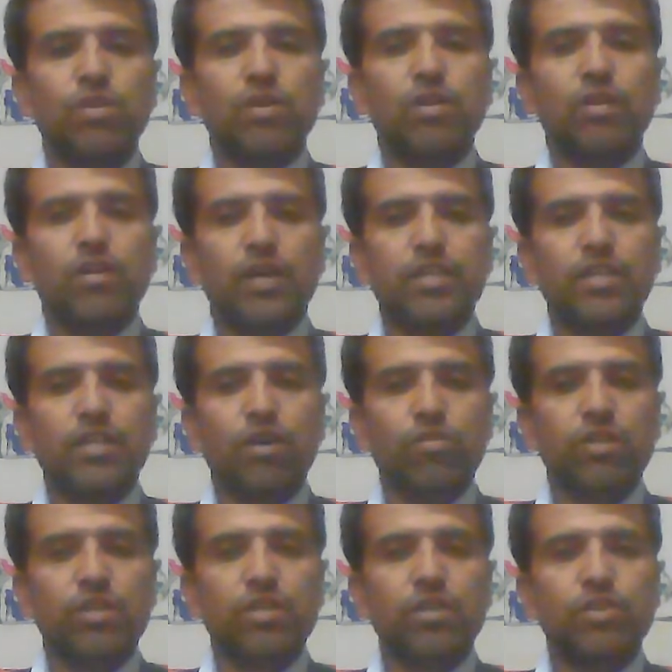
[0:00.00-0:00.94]
any
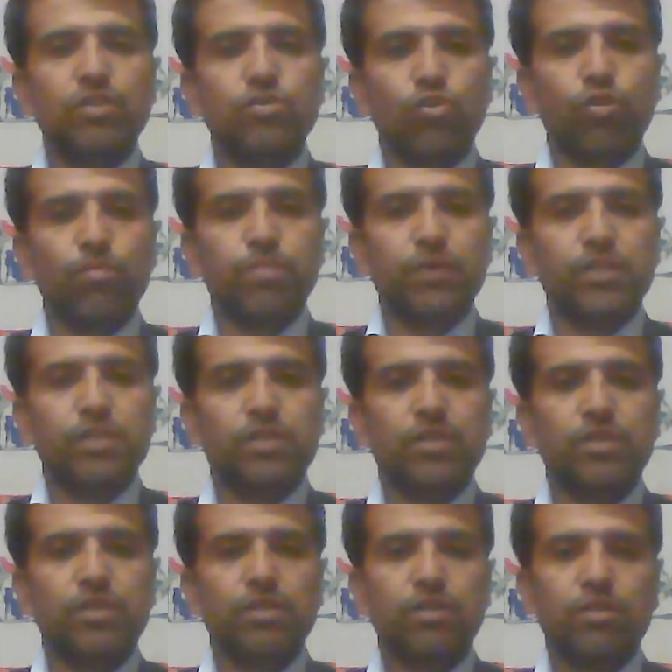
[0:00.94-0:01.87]
other
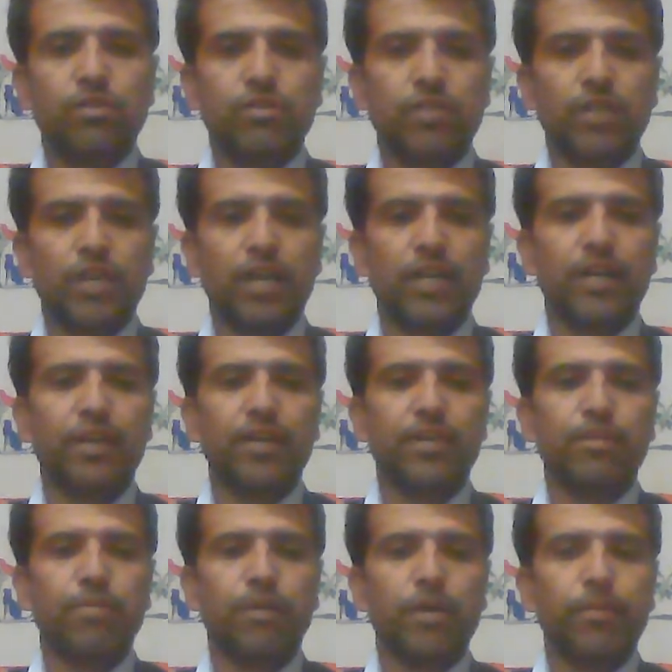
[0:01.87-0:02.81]
topic. Take care
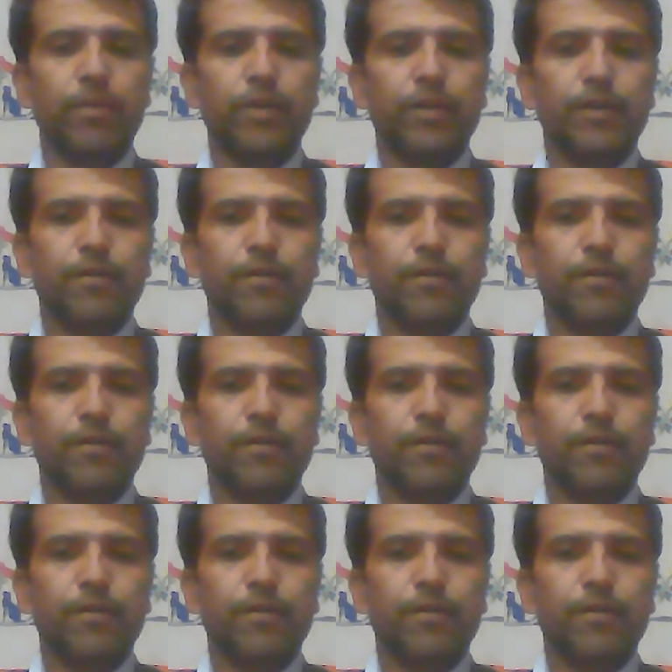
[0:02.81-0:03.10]
and bye bye.